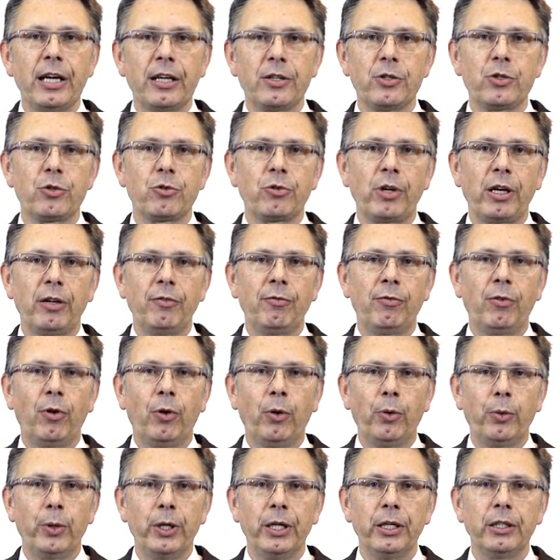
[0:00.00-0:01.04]
and
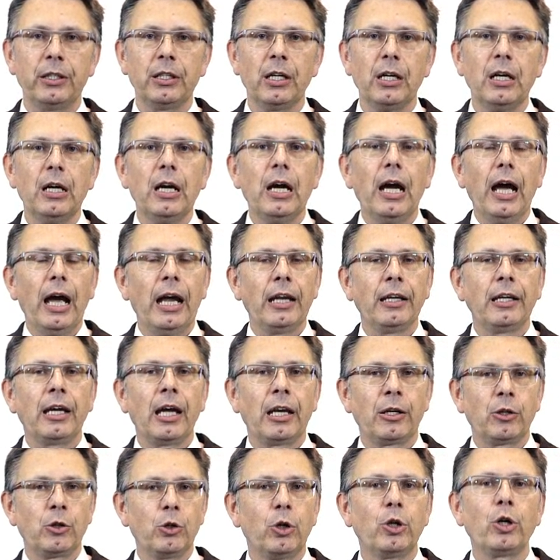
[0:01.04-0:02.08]
straightforward and
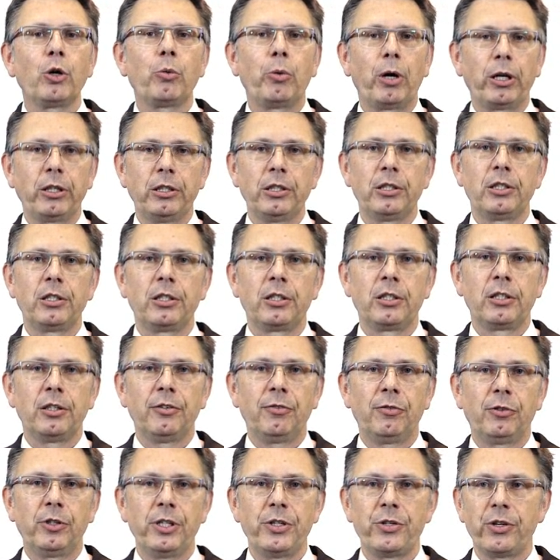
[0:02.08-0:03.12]
get good
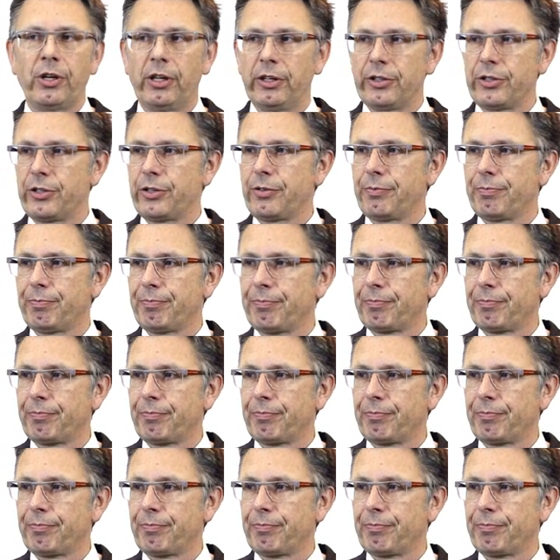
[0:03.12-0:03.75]
quantitative results.